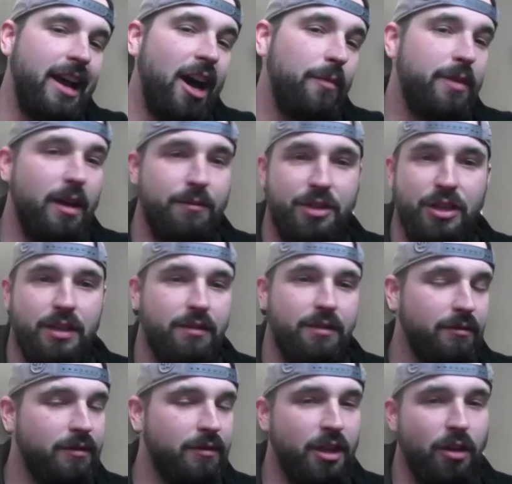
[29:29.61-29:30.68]
help them just,
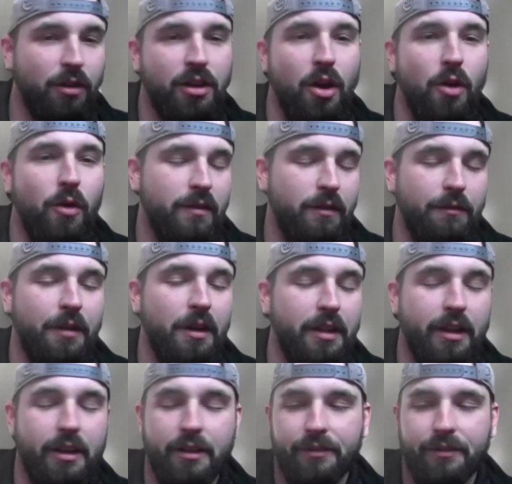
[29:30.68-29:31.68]
you know, go even further.